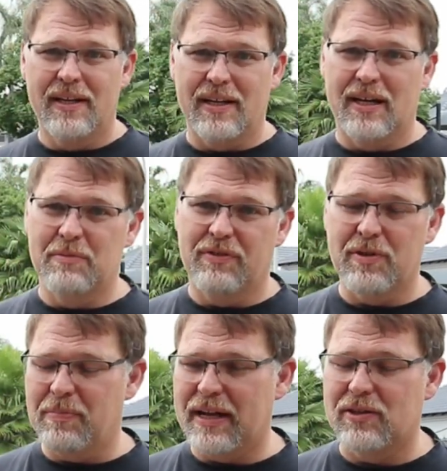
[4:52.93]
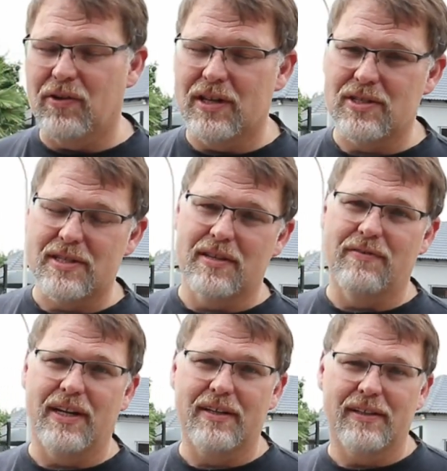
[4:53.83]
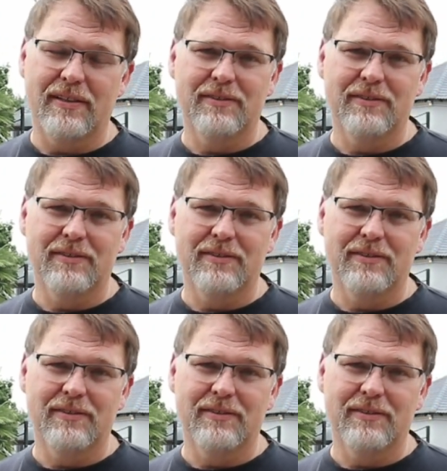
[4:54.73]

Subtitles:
if you plan to register the vehicle.